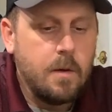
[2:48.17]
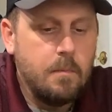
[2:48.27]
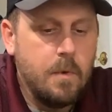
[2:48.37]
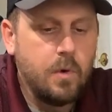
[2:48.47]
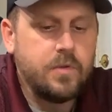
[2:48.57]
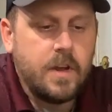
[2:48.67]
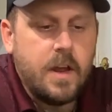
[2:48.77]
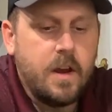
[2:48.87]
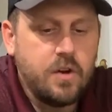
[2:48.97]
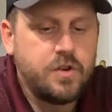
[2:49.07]
most
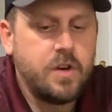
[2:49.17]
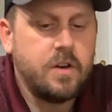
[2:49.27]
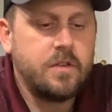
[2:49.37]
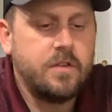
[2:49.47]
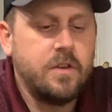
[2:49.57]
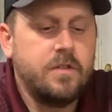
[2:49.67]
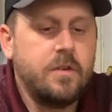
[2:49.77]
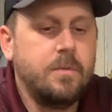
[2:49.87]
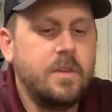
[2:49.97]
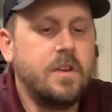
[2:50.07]
air shock
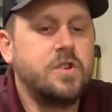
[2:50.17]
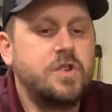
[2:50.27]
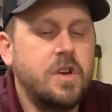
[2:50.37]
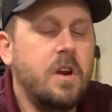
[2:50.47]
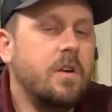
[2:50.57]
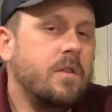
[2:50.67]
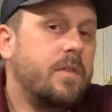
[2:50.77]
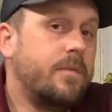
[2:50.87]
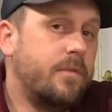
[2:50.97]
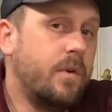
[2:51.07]
systems that share
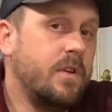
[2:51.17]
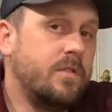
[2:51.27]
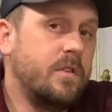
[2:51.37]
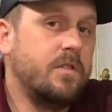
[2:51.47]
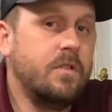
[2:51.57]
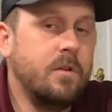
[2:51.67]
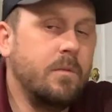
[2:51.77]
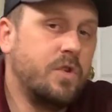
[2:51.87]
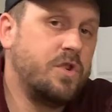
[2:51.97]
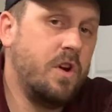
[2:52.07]
the front system
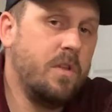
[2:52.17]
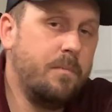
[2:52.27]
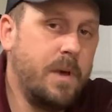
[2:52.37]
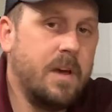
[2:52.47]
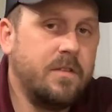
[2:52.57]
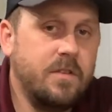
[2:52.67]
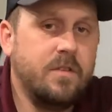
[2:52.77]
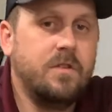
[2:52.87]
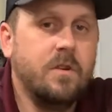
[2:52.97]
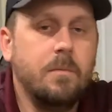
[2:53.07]
or share the back
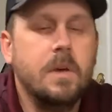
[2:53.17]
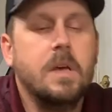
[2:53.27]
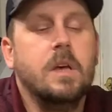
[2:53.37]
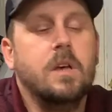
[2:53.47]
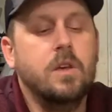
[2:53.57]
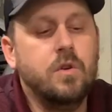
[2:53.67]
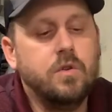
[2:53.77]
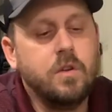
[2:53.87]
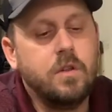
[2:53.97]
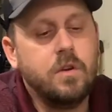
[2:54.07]
system,
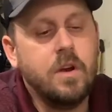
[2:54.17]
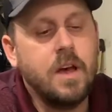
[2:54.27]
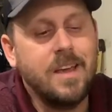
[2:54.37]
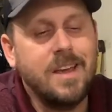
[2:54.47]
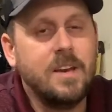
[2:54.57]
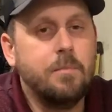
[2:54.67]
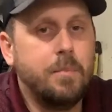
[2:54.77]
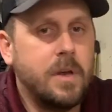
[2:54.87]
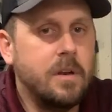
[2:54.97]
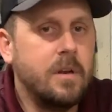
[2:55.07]
usually they're not
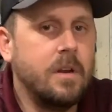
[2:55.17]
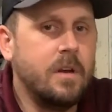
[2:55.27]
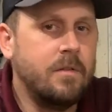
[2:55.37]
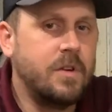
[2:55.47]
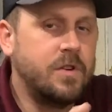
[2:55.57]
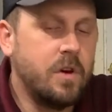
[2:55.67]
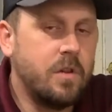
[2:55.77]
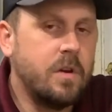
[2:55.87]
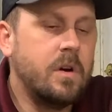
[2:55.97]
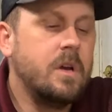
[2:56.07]
independent of each
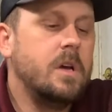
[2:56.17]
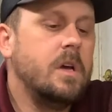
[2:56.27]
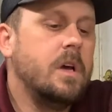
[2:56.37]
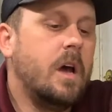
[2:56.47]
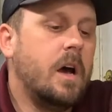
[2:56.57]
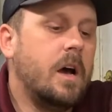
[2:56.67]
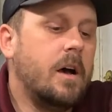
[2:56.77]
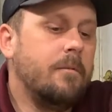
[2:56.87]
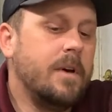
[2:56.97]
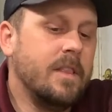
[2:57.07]
other.
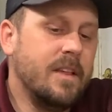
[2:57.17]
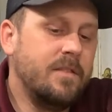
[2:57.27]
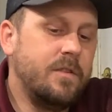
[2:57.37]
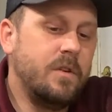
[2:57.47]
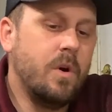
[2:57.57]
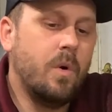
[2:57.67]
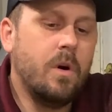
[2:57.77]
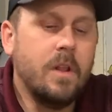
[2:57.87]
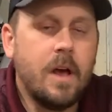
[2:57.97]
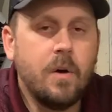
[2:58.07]
Unless you go
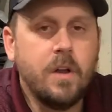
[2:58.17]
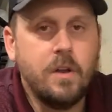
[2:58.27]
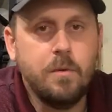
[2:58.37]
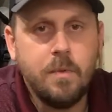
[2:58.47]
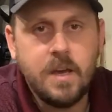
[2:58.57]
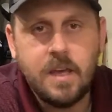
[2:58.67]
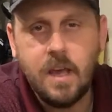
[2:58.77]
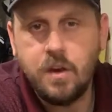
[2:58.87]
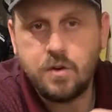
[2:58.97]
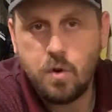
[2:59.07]
all out and you make
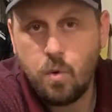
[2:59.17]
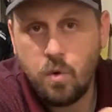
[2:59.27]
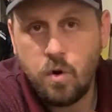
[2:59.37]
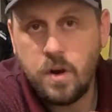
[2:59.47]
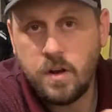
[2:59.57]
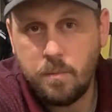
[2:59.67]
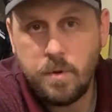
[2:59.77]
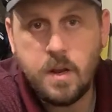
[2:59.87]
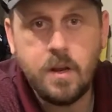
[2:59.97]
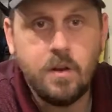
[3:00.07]
each corner
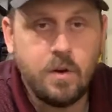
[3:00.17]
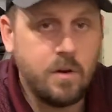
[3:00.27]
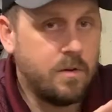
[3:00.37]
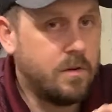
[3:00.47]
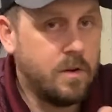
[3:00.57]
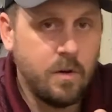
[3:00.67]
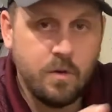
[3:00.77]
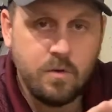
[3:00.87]
independent, you can, you know,